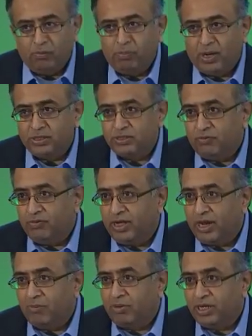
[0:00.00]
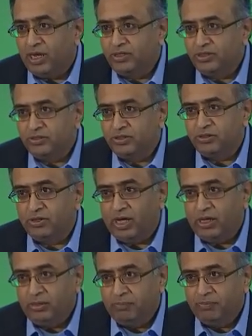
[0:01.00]
or plus of their applications
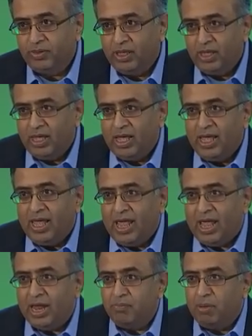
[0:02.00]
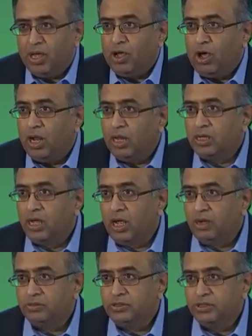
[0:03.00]
today. And by all
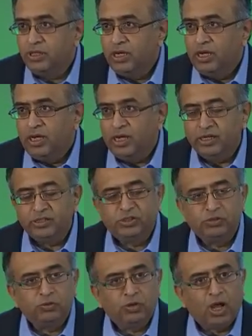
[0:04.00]
accounts, it is too